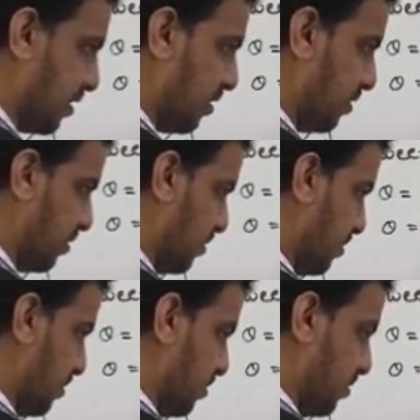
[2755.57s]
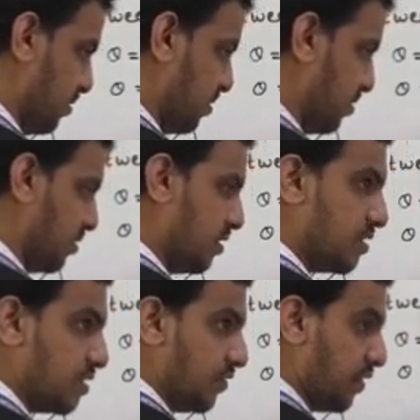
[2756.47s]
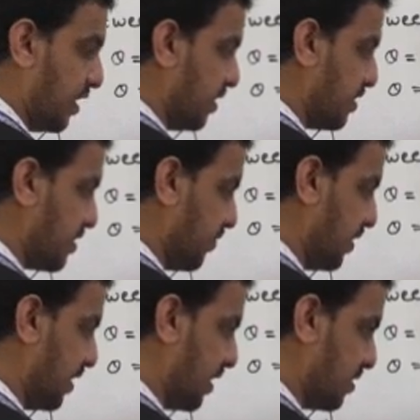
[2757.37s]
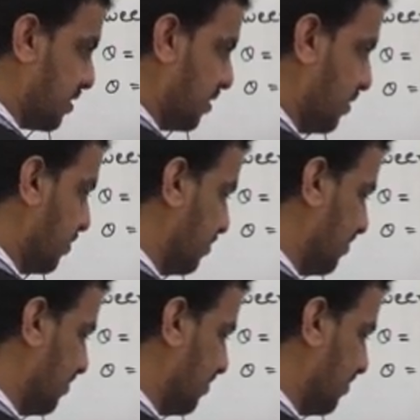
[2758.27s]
are, this 7 and this 7 cancel,